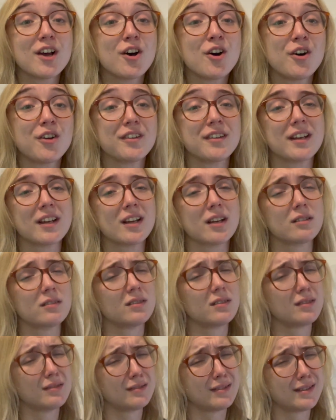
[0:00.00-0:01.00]
on and I go,
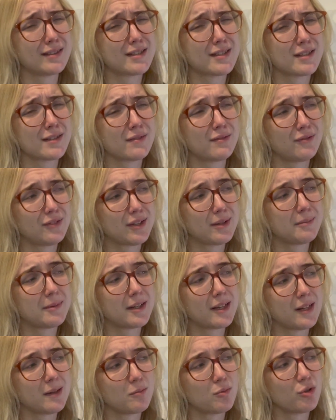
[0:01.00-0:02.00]
oh, it doesn't fit me
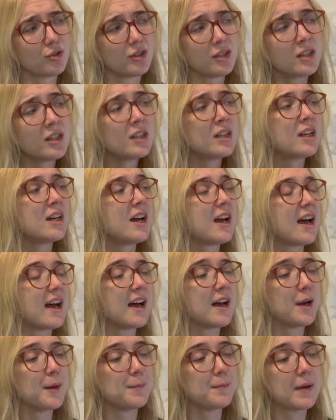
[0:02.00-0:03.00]
anymore.
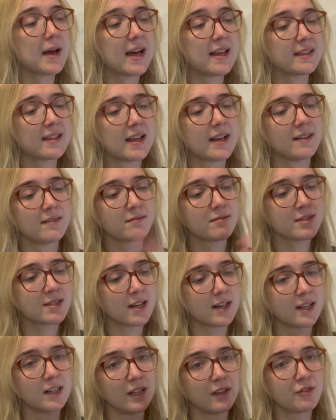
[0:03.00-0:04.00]
Um, and then
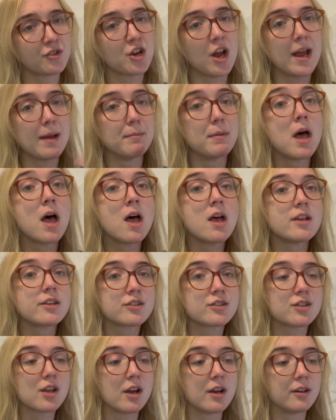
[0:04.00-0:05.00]
cycle of shame.
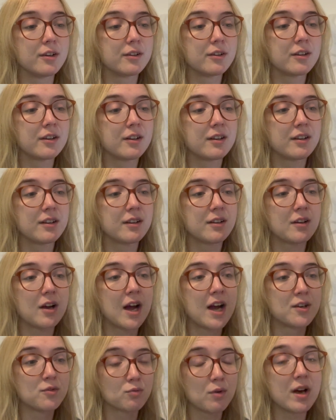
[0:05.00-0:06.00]
So
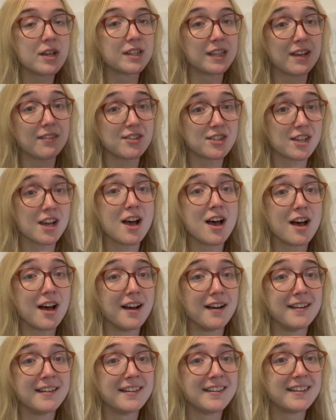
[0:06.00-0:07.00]
I'd rather give it to
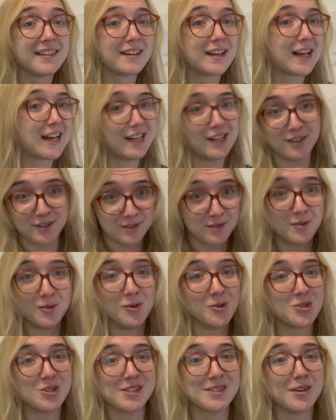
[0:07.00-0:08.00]
her it looks
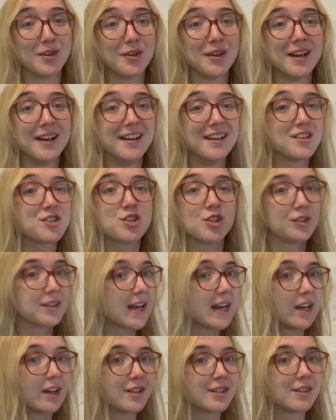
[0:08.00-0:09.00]
gorgeous on her. She'll
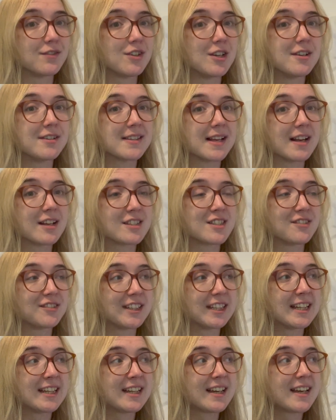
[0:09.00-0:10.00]
get loads of use out of
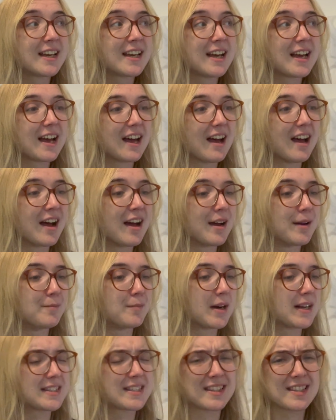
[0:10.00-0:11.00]
it. Um,
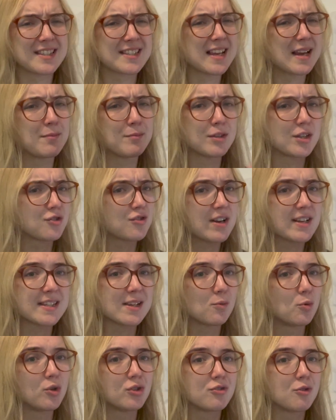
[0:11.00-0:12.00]
I did the same with a dress I
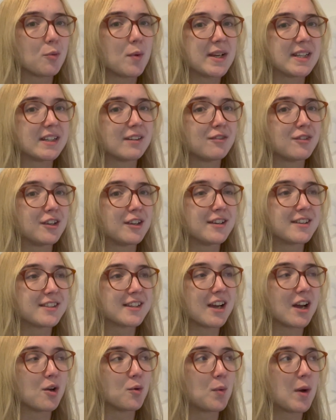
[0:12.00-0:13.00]
wore to a wedding a few years
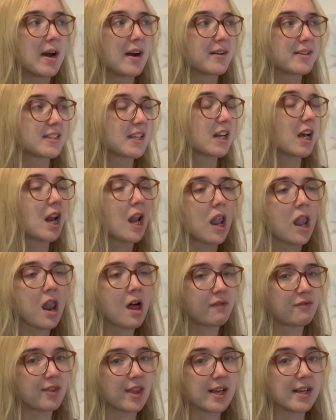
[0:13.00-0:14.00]
ago where I was like,
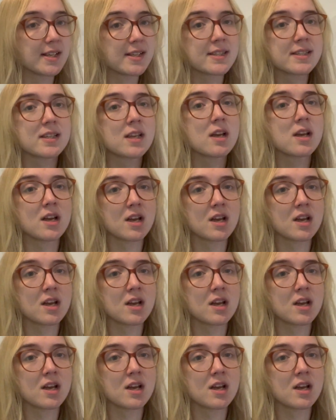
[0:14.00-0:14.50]
love this,